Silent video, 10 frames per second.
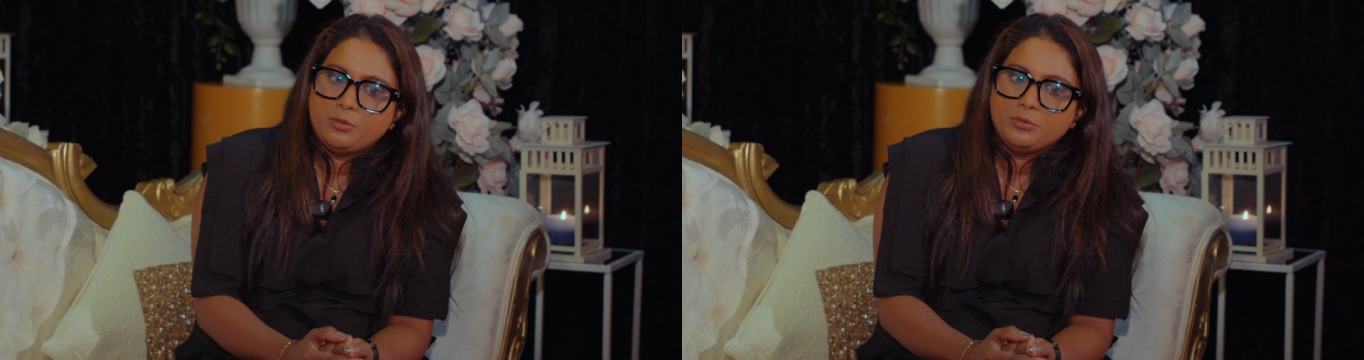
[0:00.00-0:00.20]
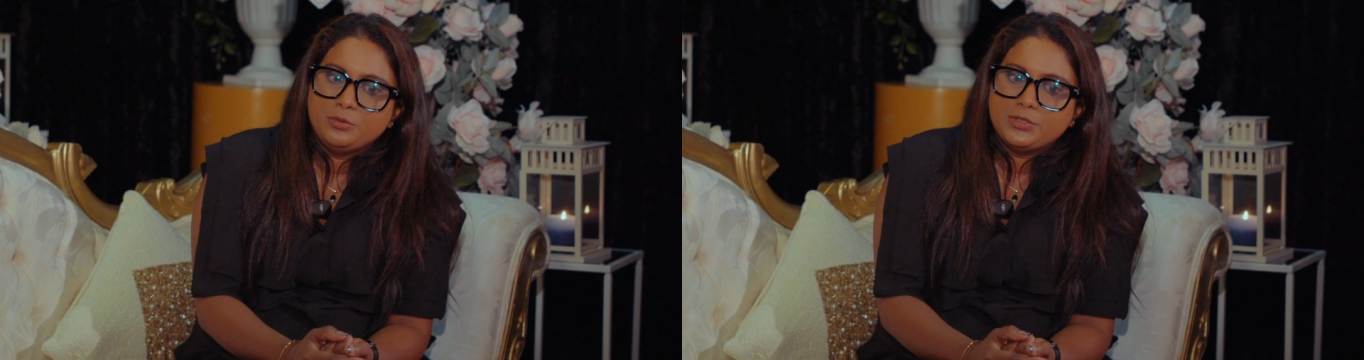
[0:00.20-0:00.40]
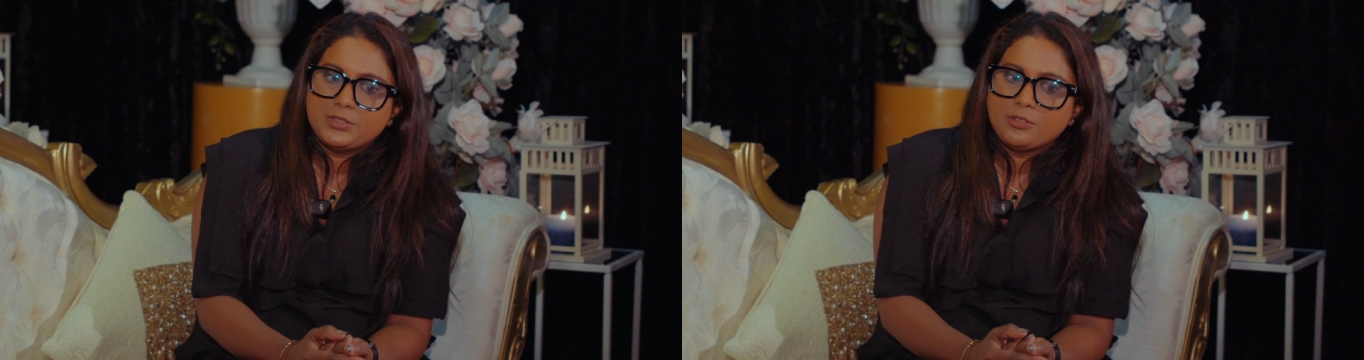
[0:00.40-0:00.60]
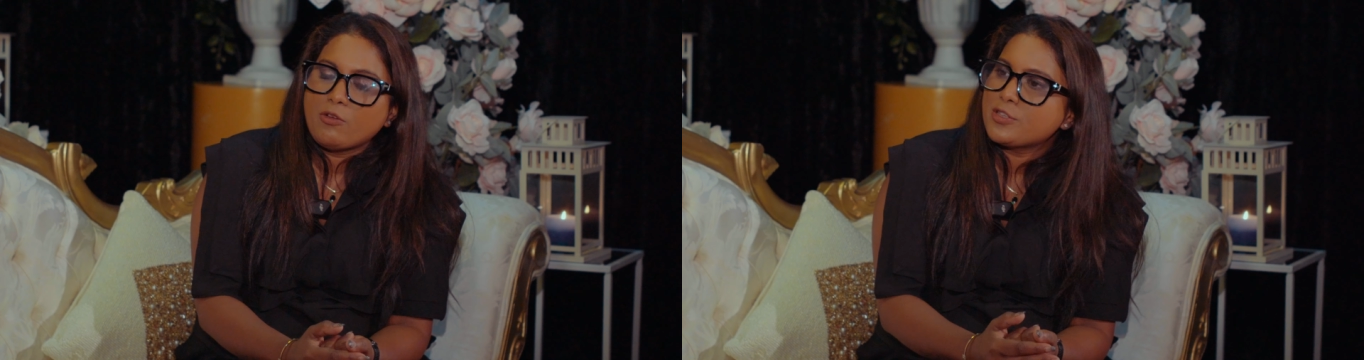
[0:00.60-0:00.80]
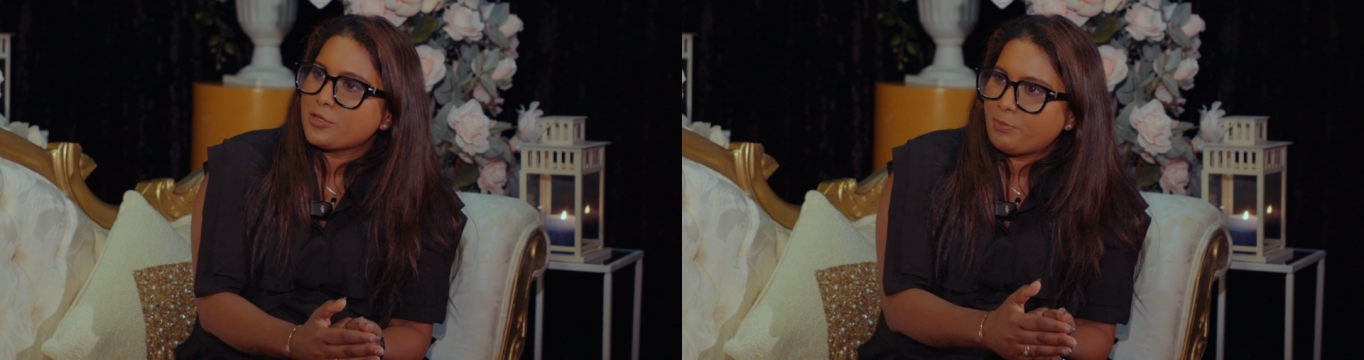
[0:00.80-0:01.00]
who is
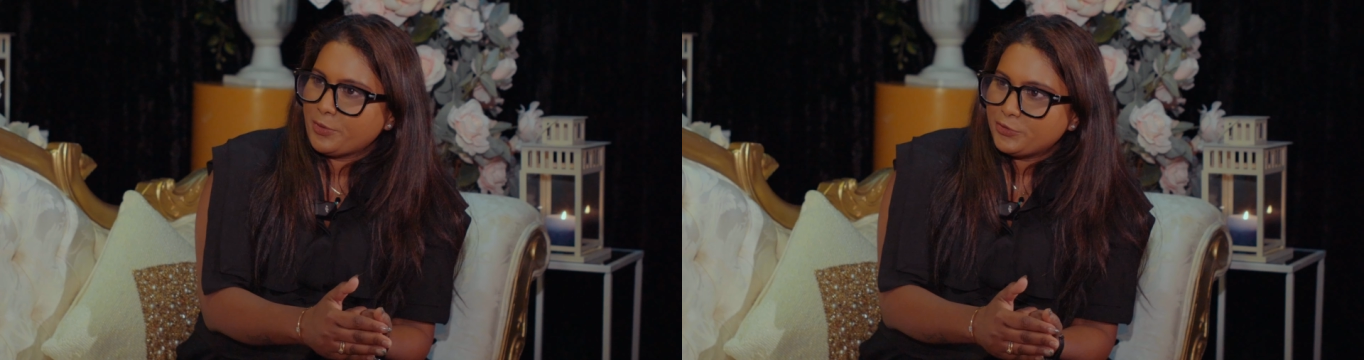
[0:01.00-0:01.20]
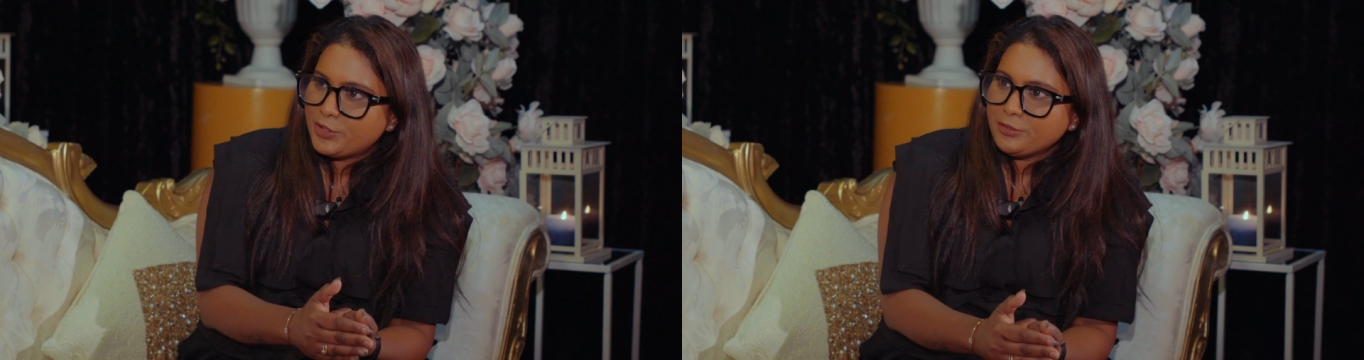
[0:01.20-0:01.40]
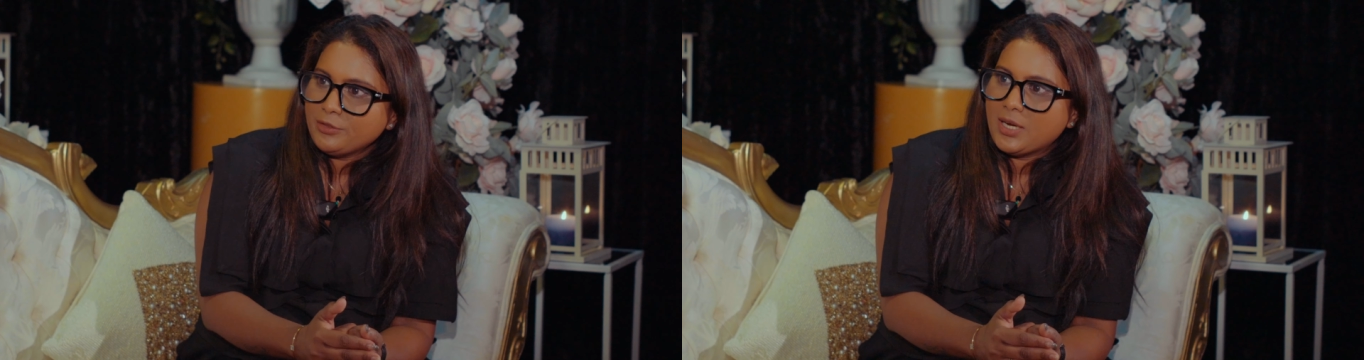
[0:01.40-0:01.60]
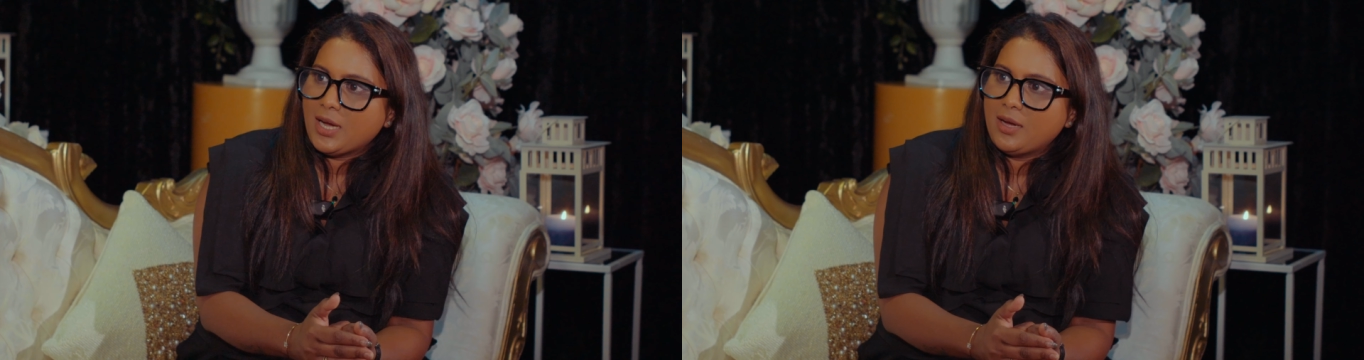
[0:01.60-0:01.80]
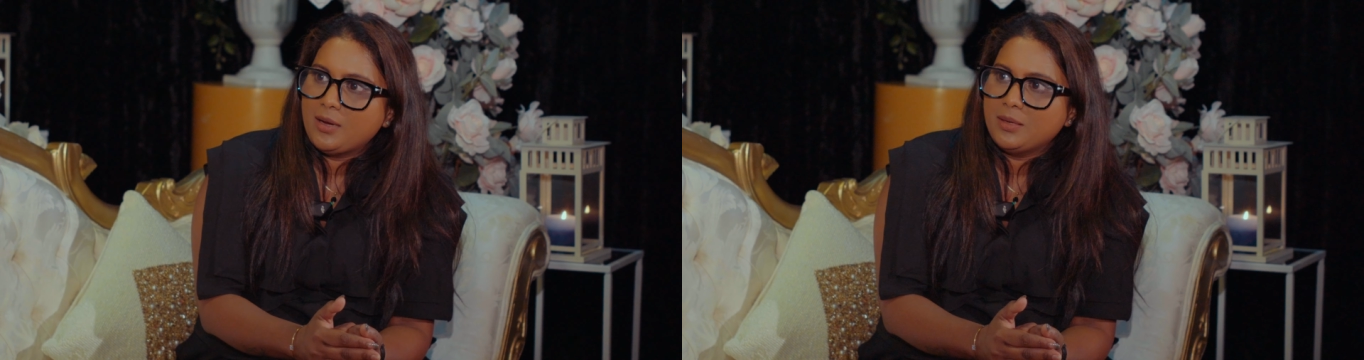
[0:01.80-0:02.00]
not supportive,
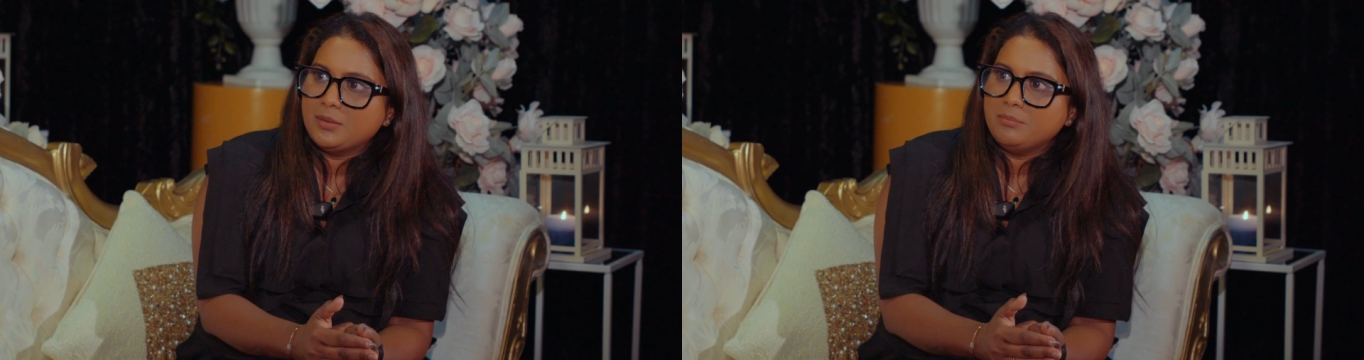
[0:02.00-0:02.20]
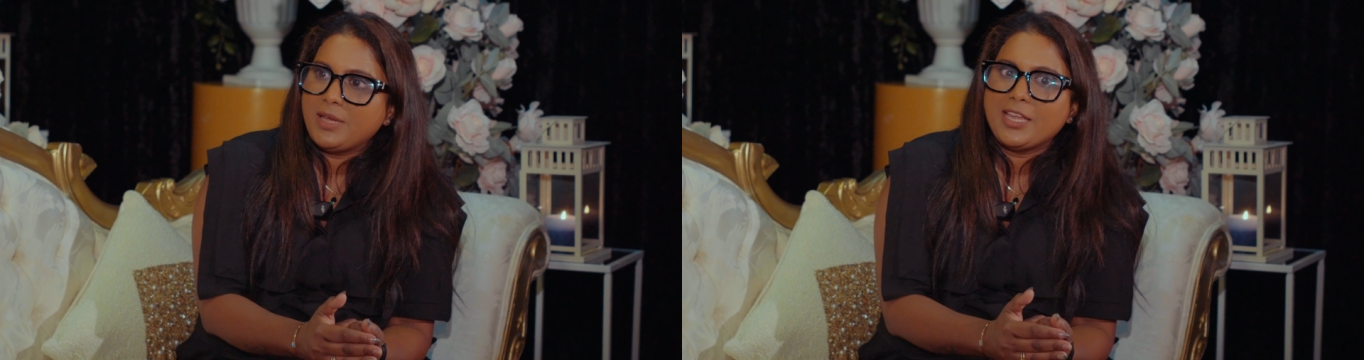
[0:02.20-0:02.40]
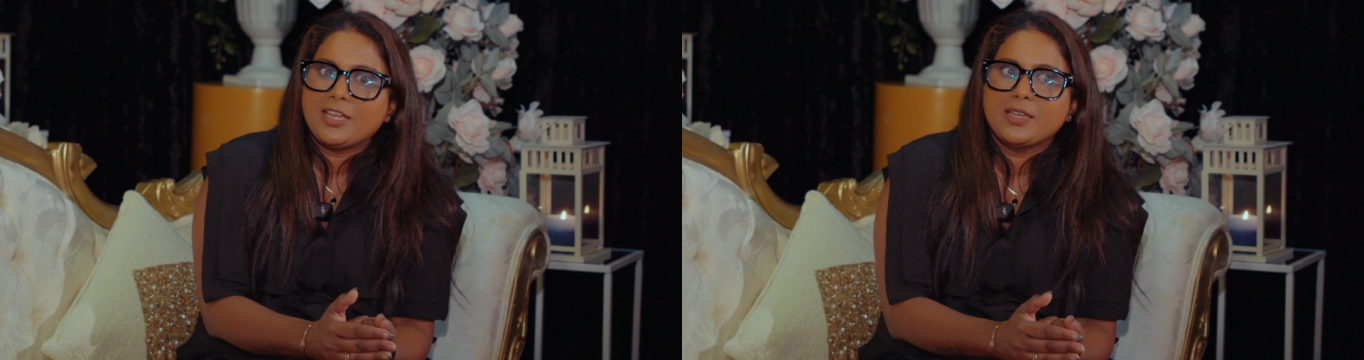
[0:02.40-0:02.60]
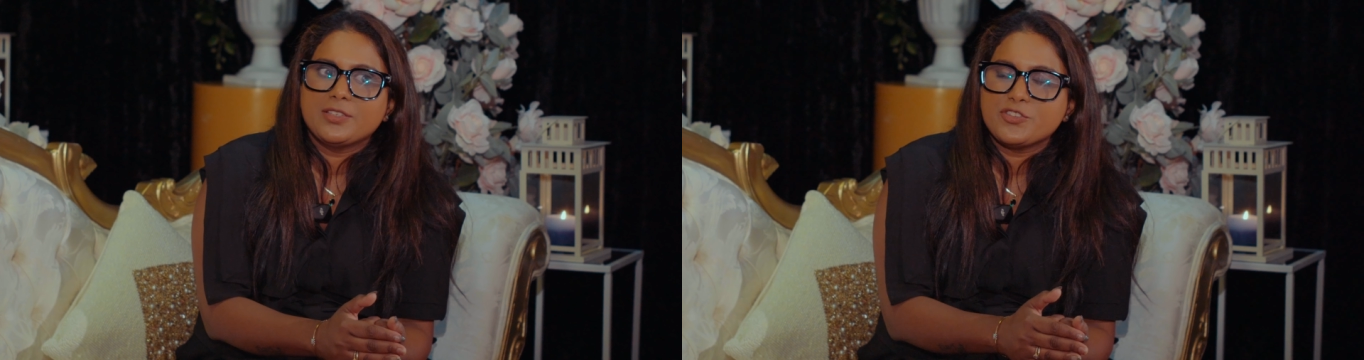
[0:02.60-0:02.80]
making